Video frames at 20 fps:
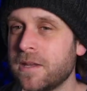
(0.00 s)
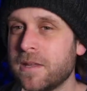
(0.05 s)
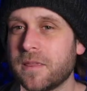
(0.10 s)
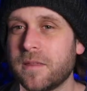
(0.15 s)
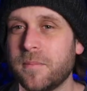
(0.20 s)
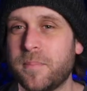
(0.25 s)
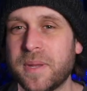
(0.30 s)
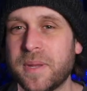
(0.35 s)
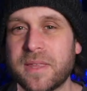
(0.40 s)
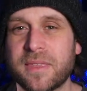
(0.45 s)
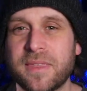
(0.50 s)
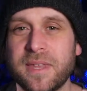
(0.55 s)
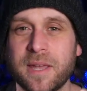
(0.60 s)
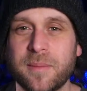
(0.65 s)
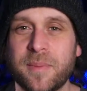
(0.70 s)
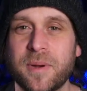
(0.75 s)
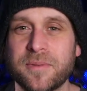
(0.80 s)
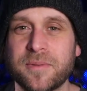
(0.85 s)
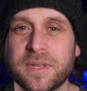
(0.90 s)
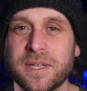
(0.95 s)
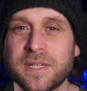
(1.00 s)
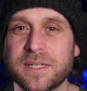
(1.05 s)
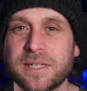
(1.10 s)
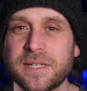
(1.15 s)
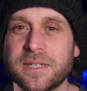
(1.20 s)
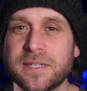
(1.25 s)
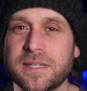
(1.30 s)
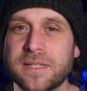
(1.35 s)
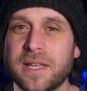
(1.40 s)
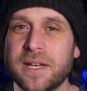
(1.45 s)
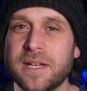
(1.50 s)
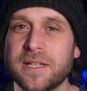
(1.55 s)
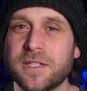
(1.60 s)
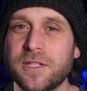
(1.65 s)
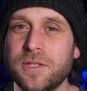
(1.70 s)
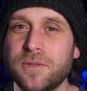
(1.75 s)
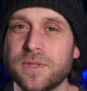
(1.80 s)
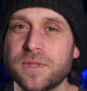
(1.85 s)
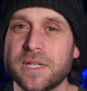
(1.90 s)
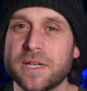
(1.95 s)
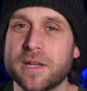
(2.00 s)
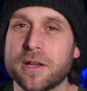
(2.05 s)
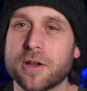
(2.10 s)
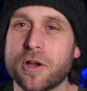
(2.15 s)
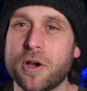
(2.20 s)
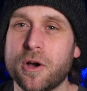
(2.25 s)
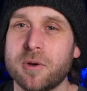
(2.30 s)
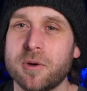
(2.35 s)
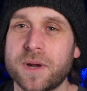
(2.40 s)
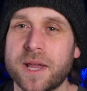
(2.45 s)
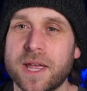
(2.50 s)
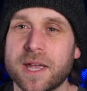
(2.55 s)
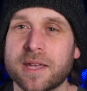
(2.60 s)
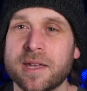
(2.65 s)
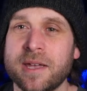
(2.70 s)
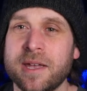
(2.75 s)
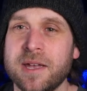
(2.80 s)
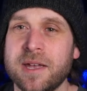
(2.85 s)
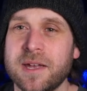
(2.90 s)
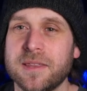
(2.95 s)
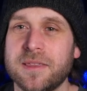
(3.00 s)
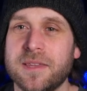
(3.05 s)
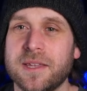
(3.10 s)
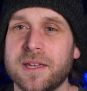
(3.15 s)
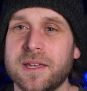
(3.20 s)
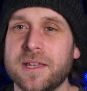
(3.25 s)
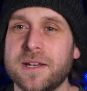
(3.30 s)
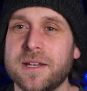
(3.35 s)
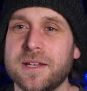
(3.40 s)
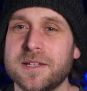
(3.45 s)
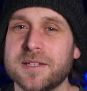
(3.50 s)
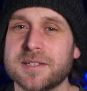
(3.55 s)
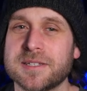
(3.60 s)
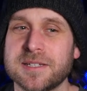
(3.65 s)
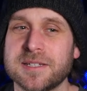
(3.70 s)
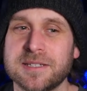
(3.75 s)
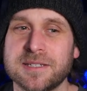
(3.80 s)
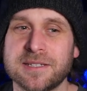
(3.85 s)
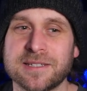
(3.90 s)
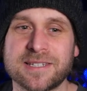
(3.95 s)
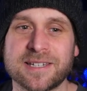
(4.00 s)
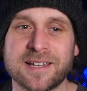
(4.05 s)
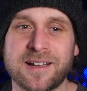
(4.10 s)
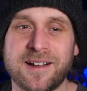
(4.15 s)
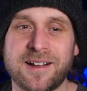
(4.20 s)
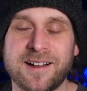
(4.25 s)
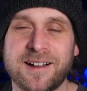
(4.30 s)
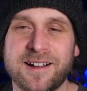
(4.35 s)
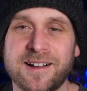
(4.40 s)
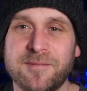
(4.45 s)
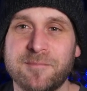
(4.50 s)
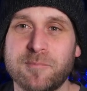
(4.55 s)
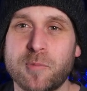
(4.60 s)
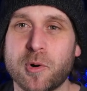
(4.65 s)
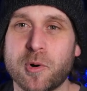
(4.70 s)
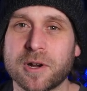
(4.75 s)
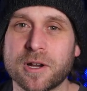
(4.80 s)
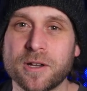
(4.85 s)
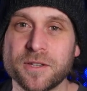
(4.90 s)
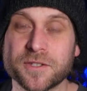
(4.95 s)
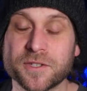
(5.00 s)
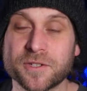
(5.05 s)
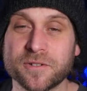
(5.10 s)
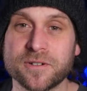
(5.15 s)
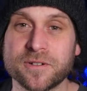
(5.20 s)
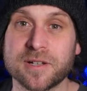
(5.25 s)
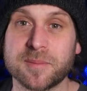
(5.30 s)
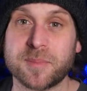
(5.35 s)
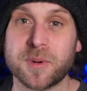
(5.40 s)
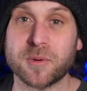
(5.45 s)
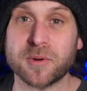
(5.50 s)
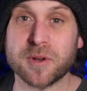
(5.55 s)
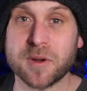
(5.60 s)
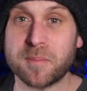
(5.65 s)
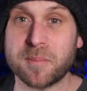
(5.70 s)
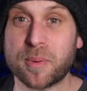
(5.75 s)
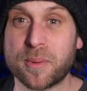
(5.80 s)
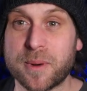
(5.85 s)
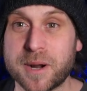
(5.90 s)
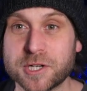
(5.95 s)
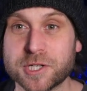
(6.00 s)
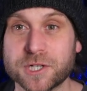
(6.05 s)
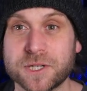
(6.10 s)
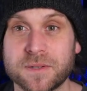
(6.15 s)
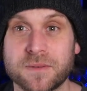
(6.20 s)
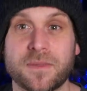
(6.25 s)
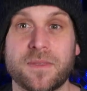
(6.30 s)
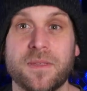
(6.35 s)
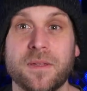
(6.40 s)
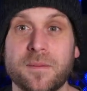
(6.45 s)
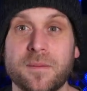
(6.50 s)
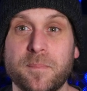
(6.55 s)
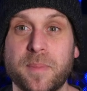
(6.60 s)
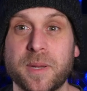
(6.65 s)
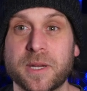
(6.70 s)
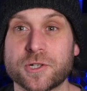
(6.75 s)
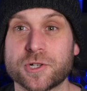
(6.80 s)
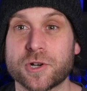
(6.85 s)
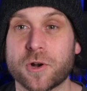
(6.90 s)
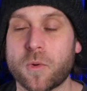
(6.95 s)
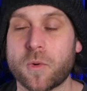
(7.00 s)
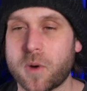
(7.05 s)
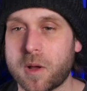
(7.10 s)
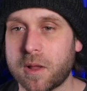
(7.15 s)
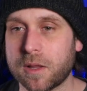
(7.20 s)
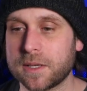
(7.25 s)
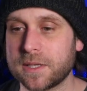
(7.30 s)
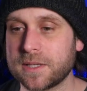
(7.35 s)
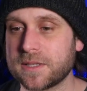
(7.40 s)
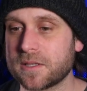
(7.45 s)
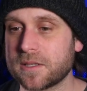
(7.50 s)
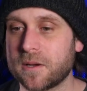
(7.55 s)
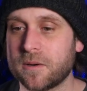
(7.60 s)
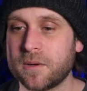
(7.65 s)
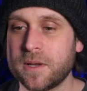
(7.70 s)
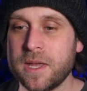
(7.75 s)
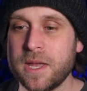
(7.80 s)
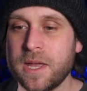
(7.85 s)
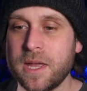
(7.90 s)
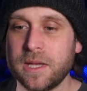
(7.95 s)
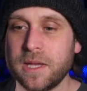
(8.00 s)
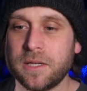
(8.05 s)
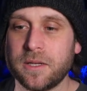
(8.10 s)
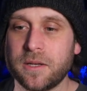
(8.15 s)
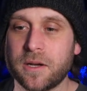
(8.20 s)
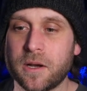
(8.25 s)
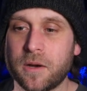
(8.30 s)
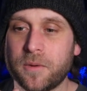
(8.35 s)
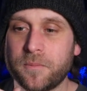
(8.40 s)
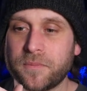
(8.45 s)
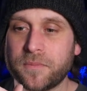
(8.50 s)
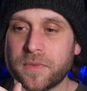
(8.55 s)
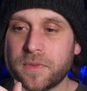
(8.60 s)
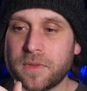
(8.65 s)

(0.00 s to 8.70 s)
the big thing about this is that it's using a codec that isn't uh, more concerned about compression than picture quality. So, you know,